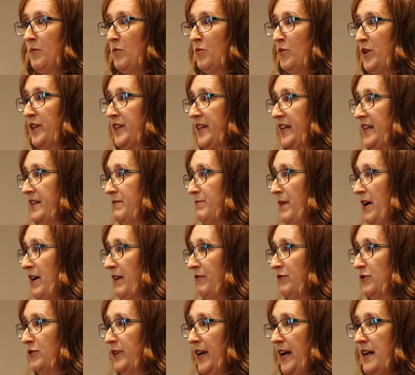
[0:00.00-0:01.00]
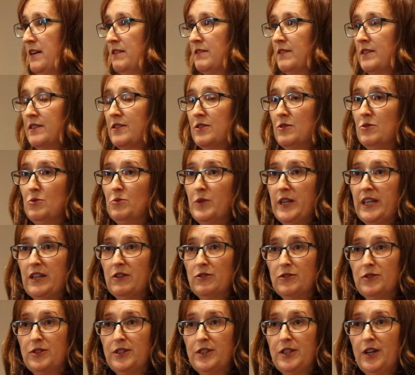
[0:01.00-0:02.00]
Within Marrickville Council, we
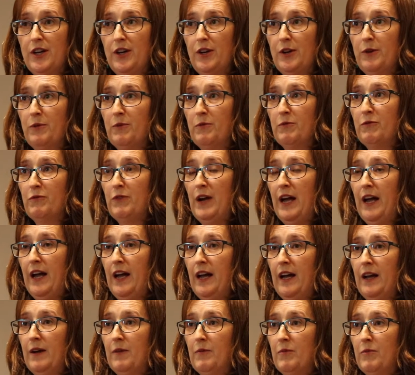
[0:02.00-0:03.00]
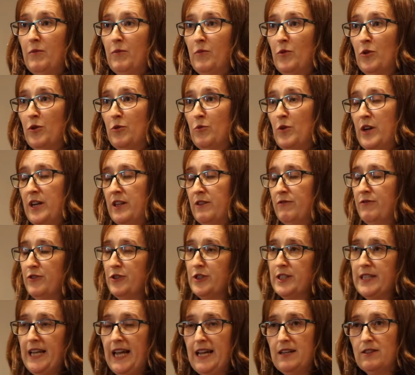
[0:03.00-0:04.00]
also were one of the
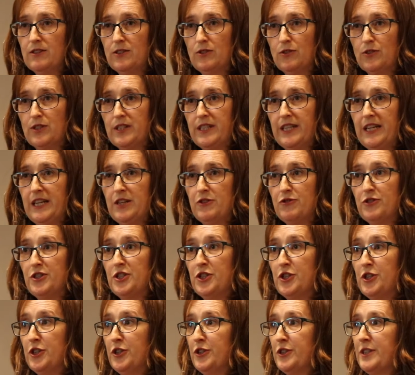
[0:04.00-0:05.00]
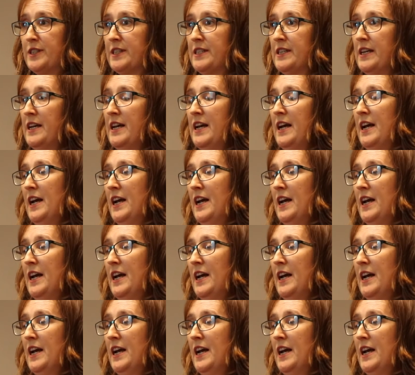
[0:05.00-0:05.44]
first councils to introduce